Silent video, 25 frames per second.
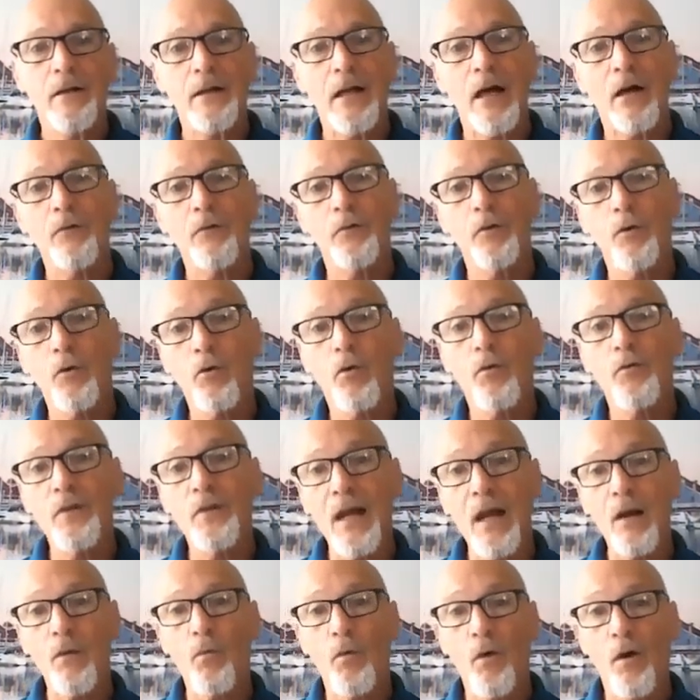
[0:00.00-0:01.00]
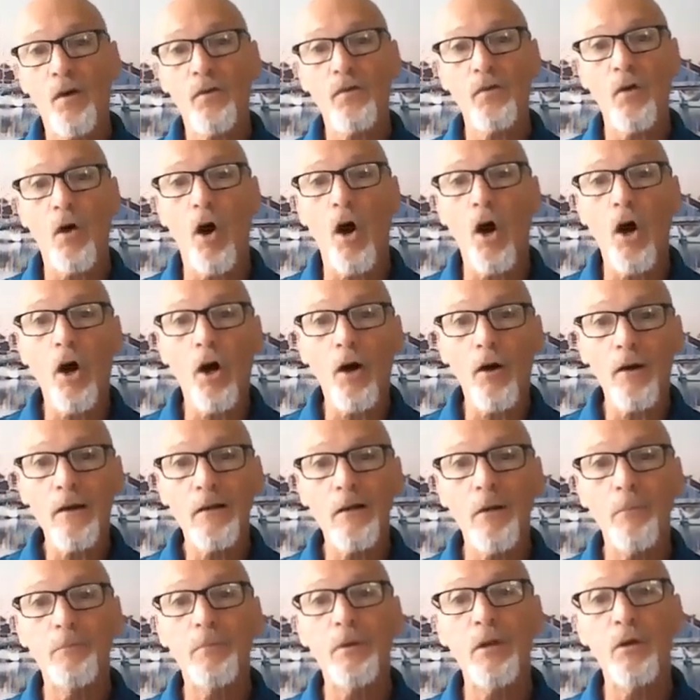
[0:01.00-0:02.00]
Now, neural networks are
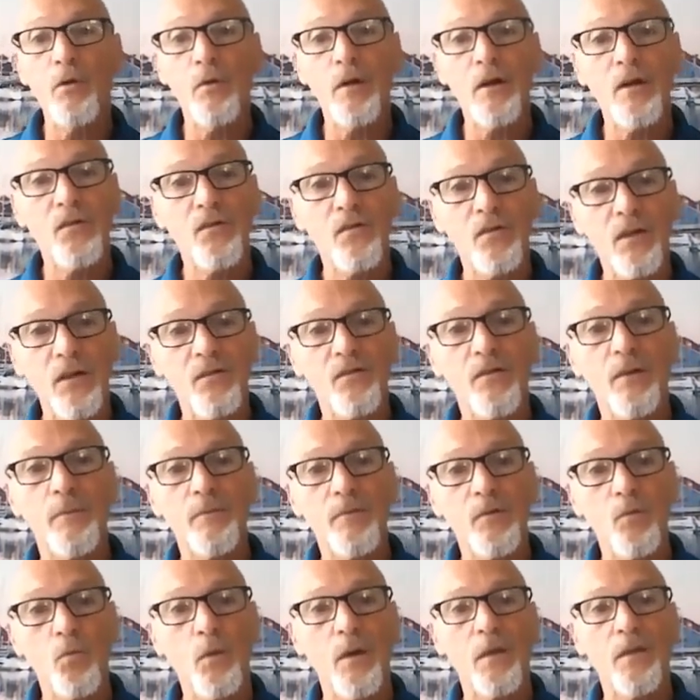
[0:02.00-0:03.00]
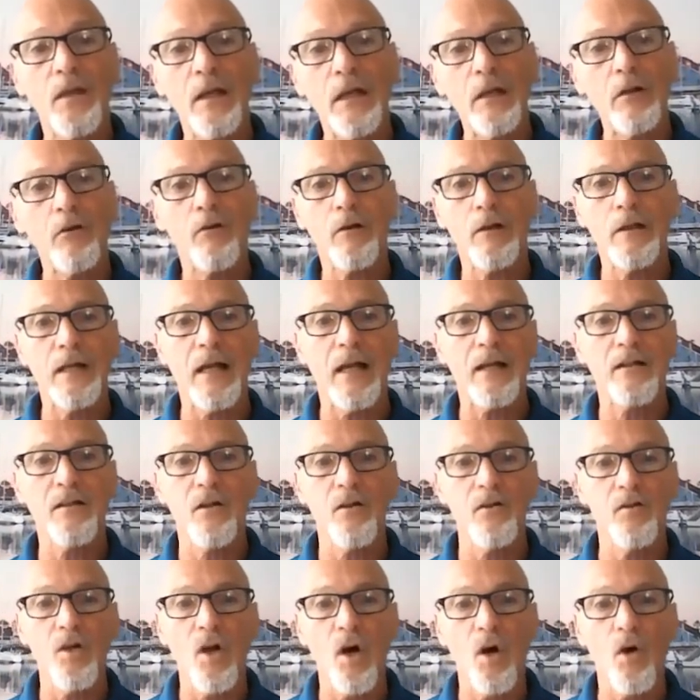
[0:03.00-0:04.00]
computing systems with
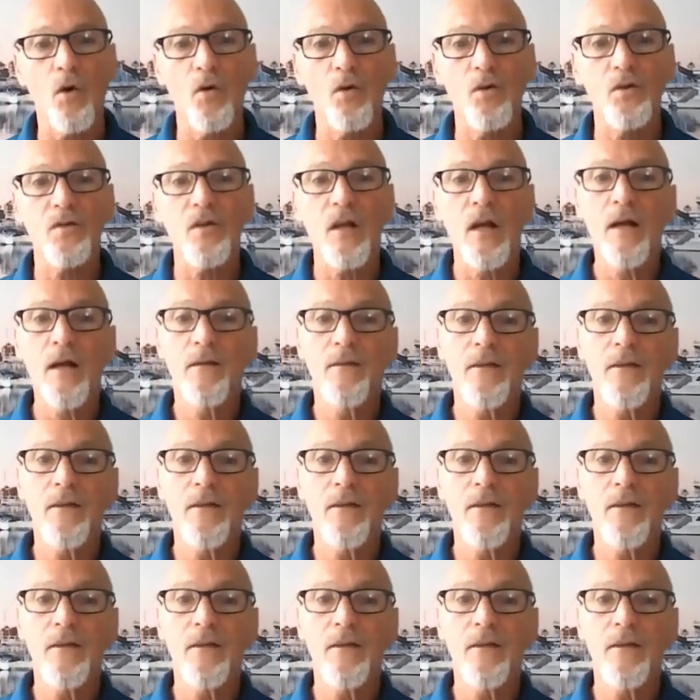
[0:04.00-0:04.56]
interconnected nodes